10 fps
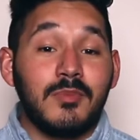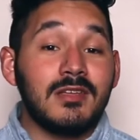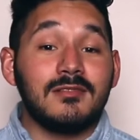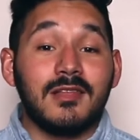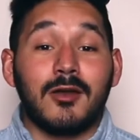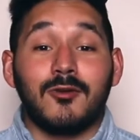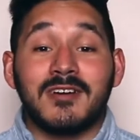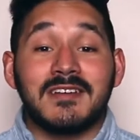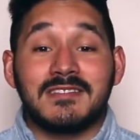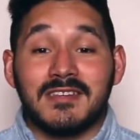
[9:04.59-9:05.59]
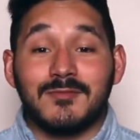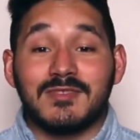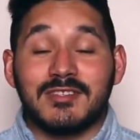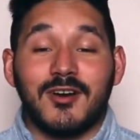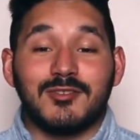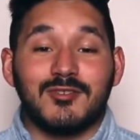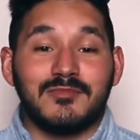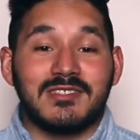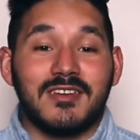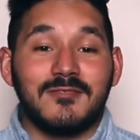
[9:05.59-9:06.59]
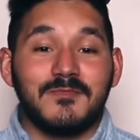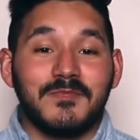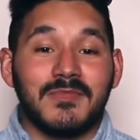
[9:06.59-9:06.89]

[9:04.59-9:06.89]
Pete La Roca Sims on drum set.